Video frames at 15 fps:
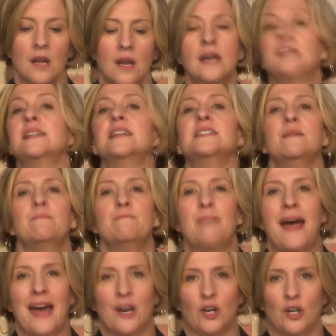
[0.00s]
It doesn't
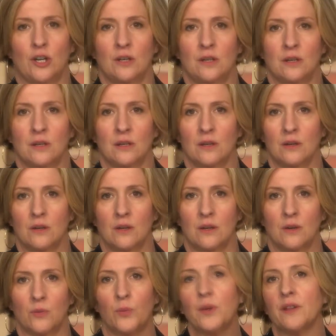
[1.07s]
matter
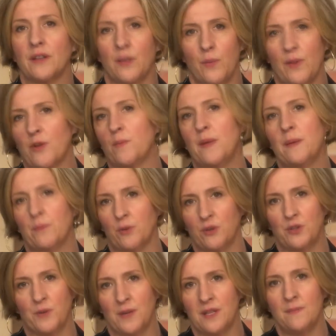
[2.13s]
really whether people are
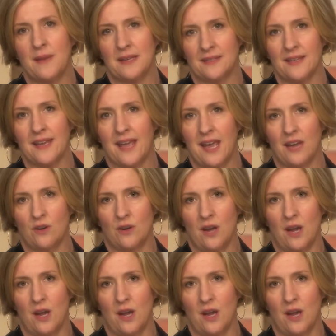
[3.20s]
doing the best they can or